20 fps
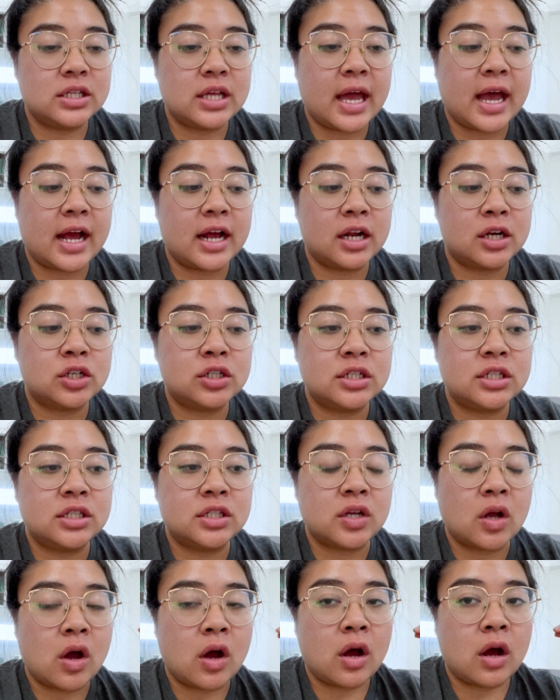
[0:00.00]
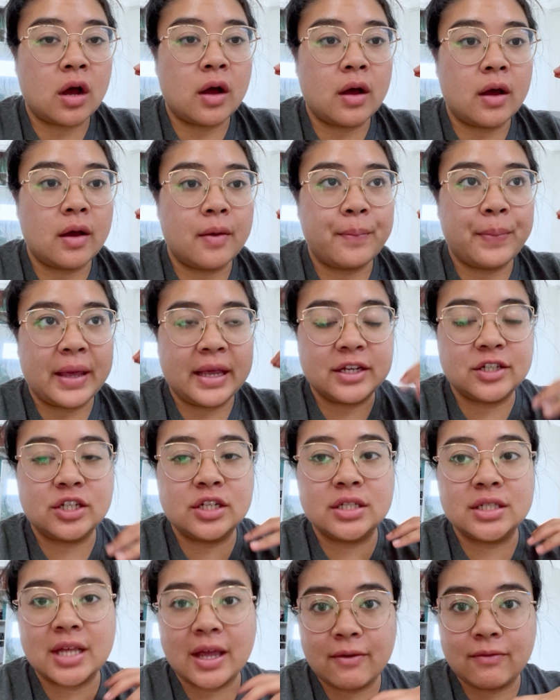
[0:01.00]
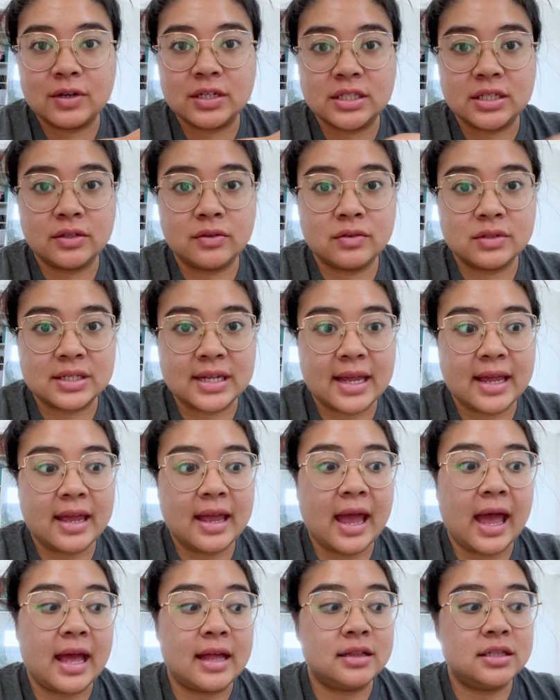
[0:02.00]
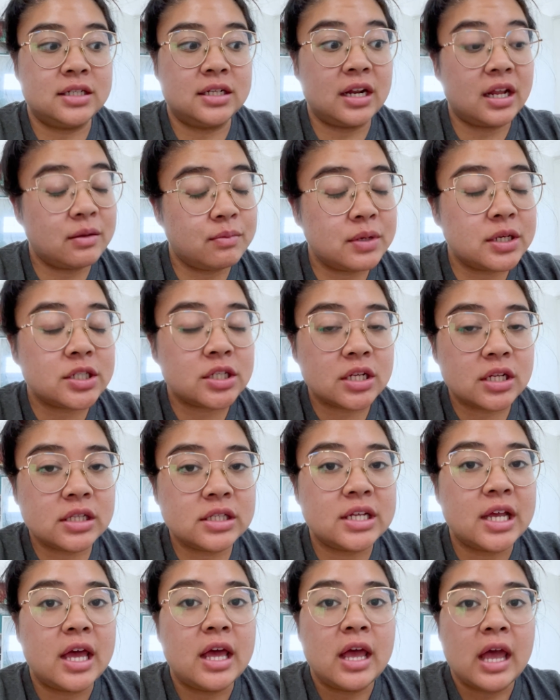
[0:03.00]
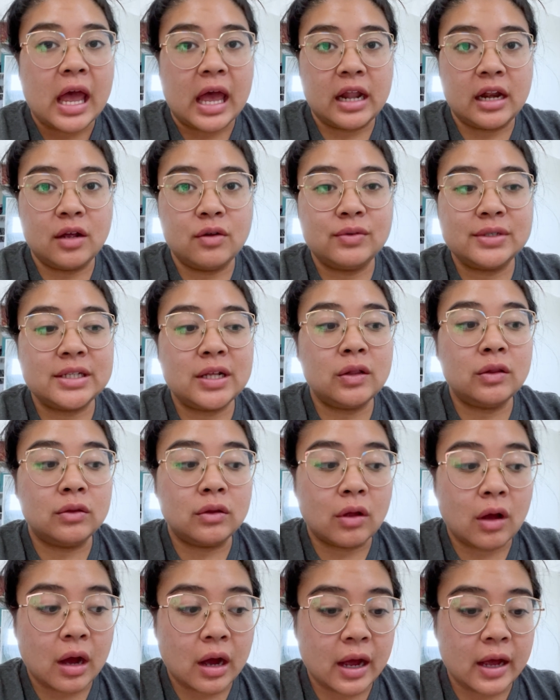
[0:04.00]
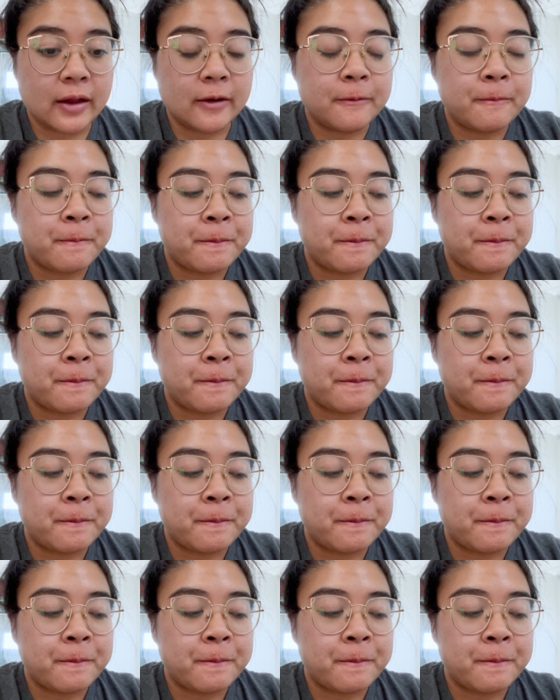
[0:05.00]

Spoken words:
actually saw patients every single day and did admissions, and it was a lot.